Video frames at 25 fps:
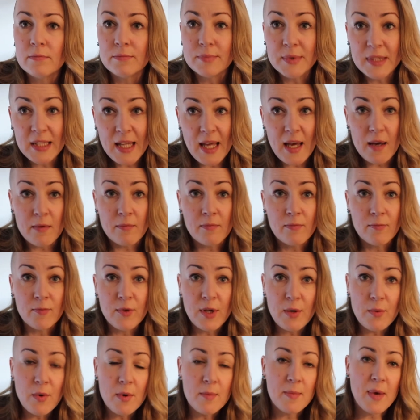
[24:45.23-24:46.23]
But yeah,
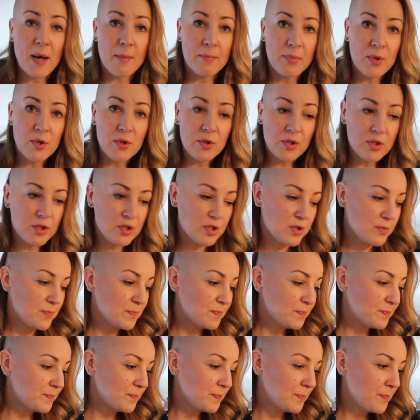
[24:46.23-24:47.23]
they were my books.
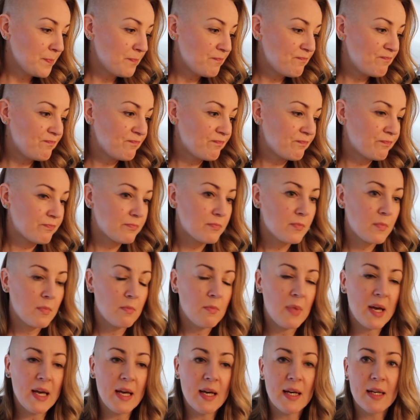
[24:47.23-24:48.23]

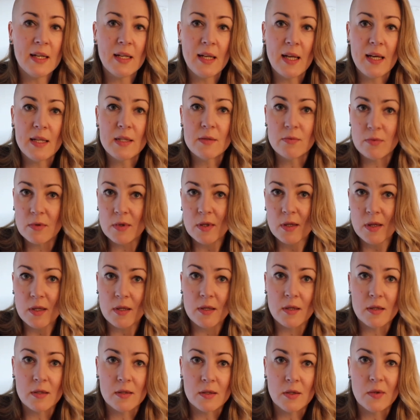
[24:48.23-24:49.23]
My highlights were
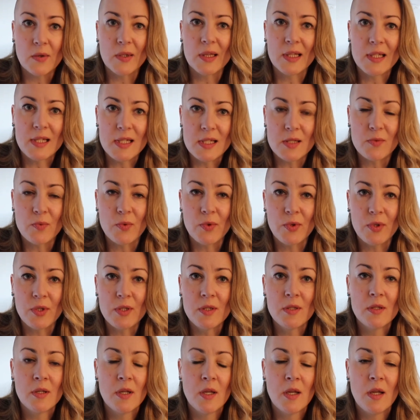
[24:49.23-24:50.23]
the Noel
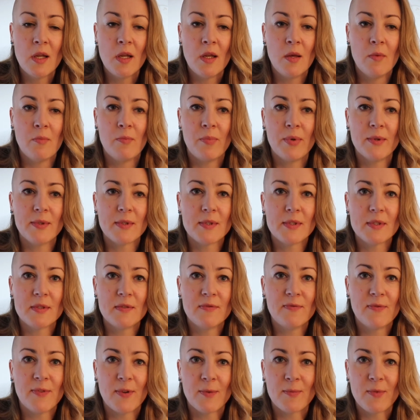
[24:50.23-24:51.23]
Eastwood books
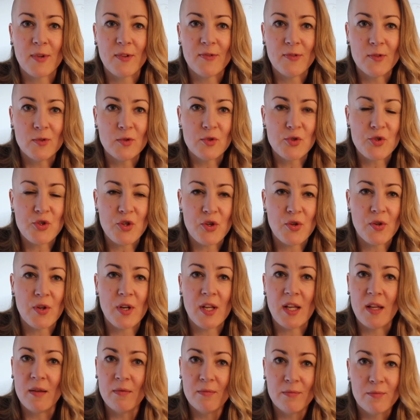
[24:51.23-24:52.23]
from the Fool's
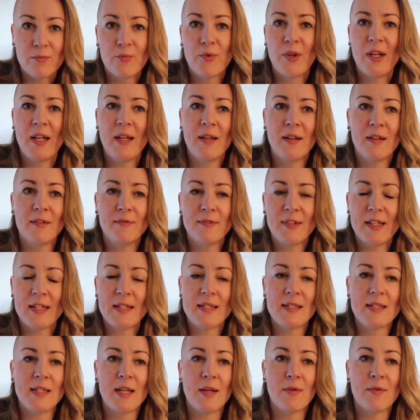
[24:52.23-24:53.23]
Journey. Really love that
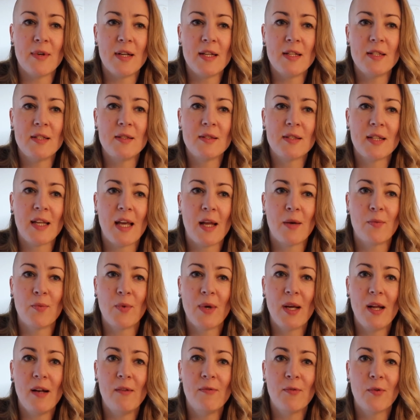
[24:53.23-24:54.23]
series. Can't
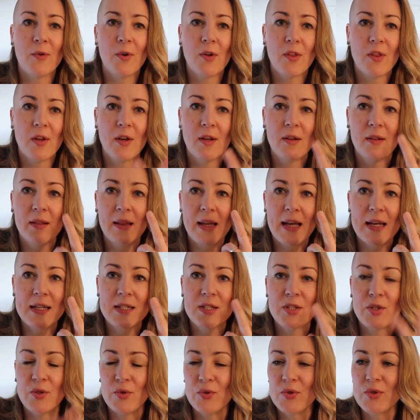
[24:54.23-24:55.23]
wait for the
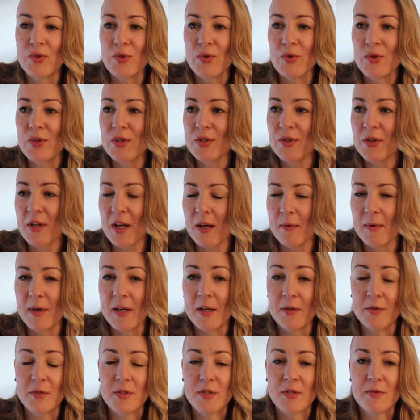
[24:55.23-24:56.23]
last two suits to come
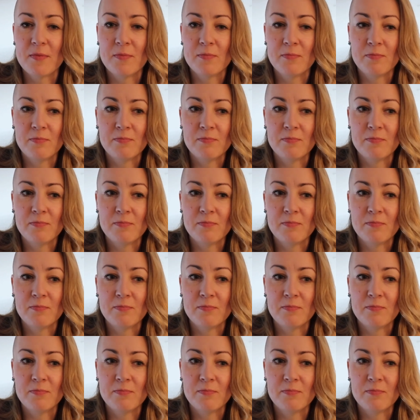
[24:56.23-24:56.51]
out.